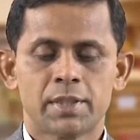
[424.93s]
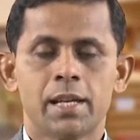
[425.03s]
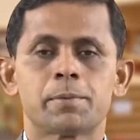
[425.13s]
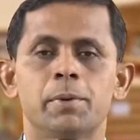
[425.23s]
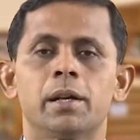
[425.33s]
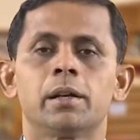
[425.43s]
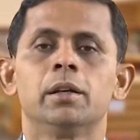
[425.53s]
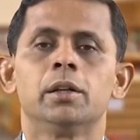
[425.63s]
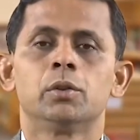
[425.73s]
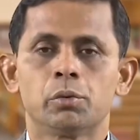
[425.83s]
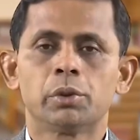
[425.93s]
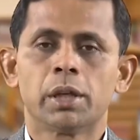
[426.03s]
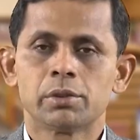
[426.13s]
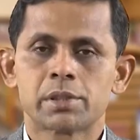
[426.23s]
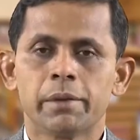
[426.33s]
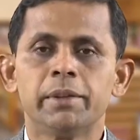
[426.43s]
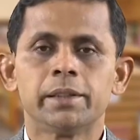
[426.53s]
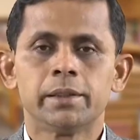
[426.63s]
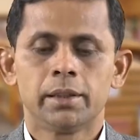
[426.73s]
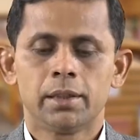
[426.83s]
as per
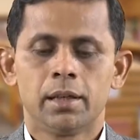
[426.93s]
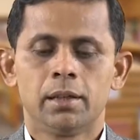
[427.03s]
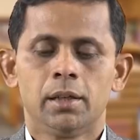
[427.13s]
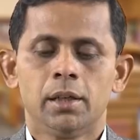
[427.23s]
2017 data.